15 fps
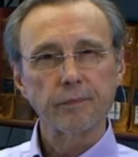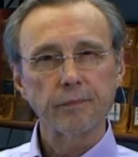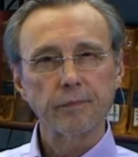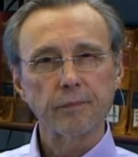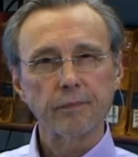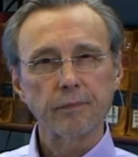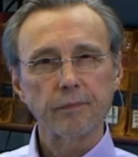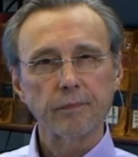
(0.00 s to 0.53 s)

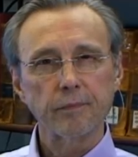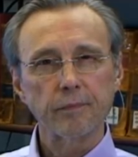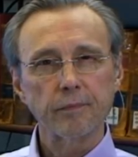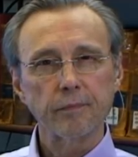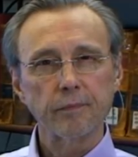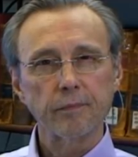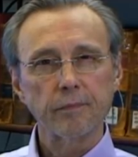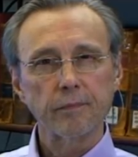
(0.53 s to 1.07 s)

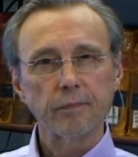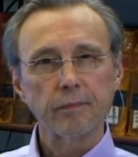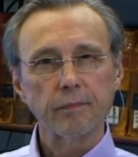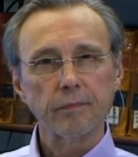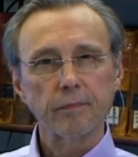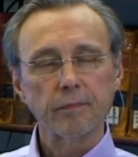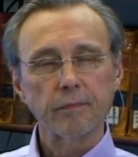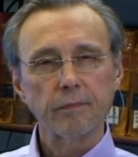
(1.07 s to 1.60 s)

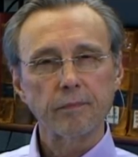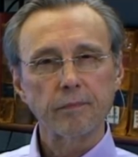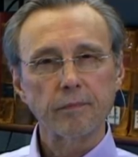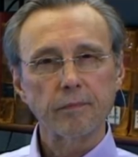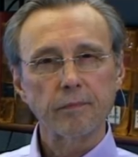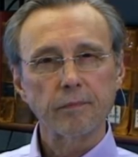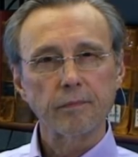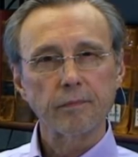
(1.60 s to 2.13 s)

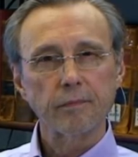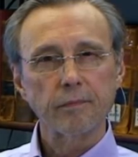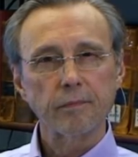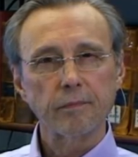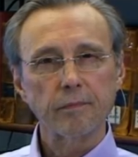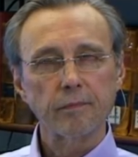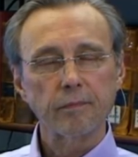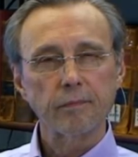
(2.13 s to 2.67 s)

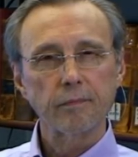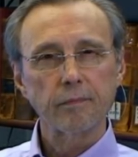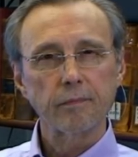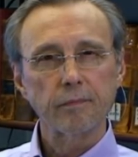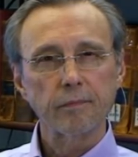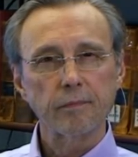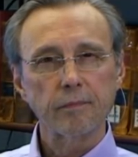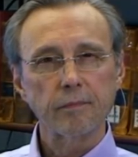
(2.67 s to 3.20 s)

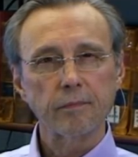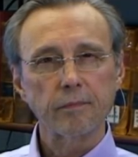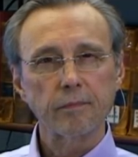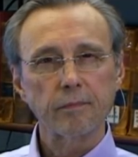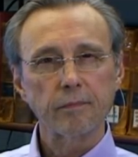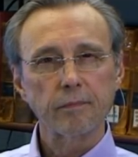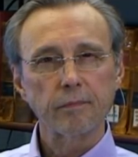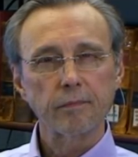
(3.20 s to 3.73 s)

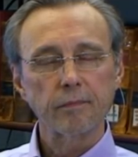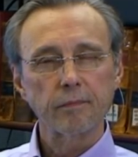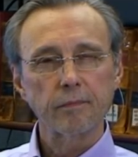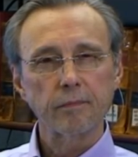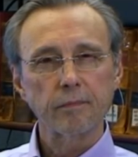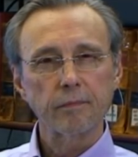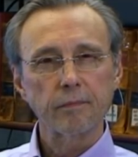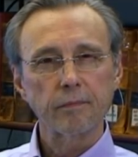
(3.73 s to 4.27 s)

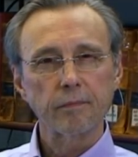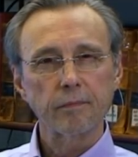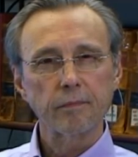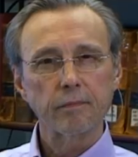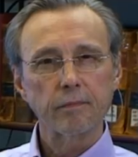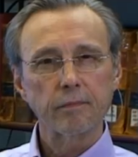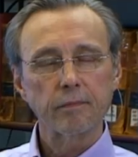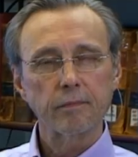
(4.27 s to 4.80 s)

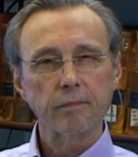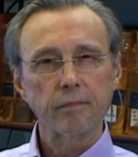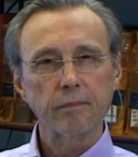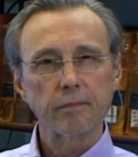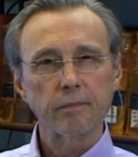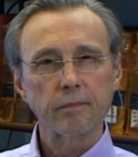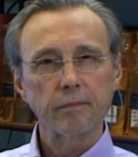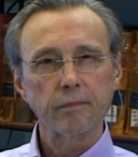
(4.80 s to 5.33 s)

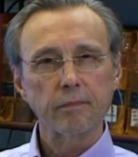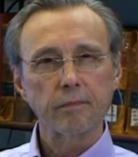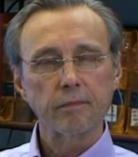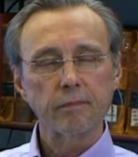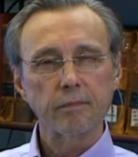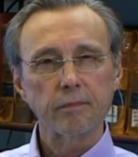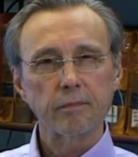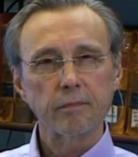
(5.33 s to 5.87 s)

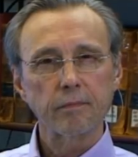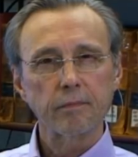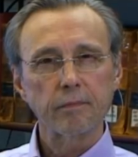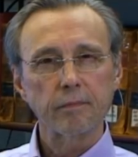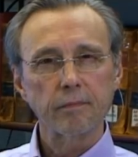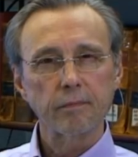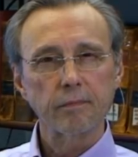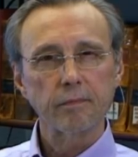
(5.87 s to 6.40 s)

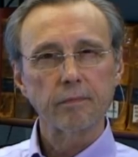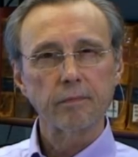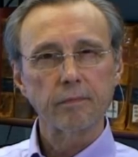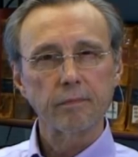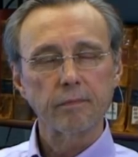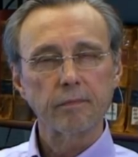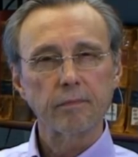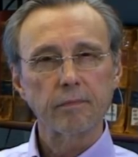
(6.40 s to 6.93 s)

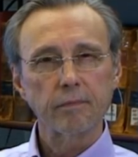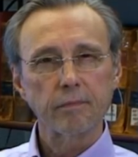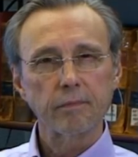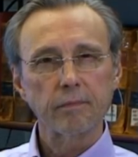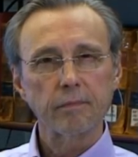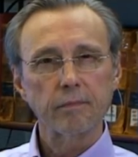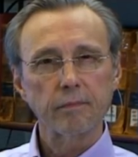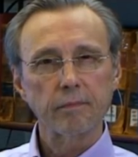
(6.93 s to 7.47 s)

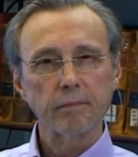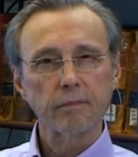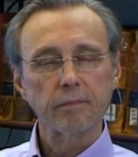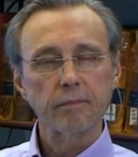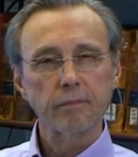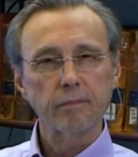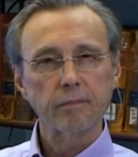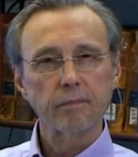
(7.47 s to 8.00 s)
The person shown says nothing.